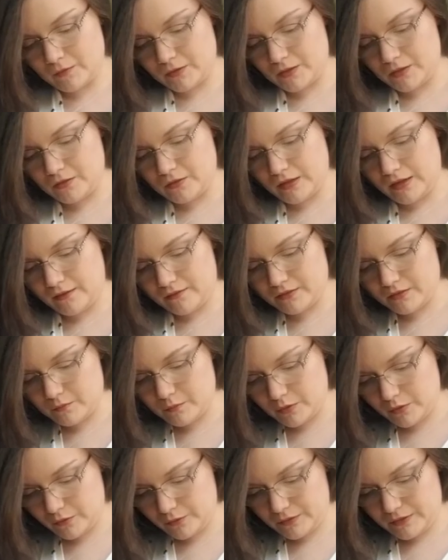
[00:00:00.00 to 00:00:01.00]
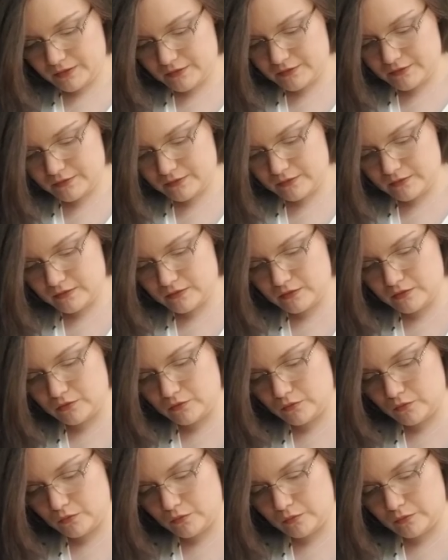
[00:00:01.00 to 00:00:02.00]
you have to pull this
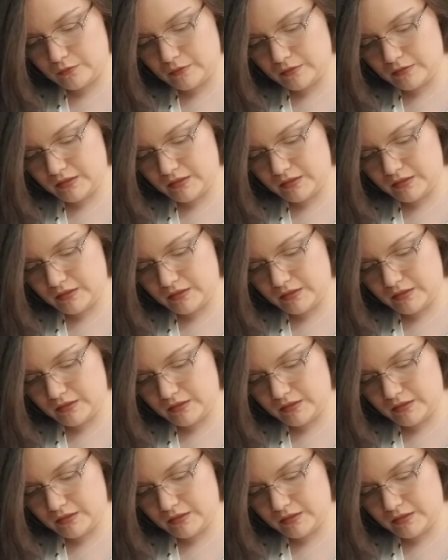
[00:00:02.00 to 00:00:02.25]
to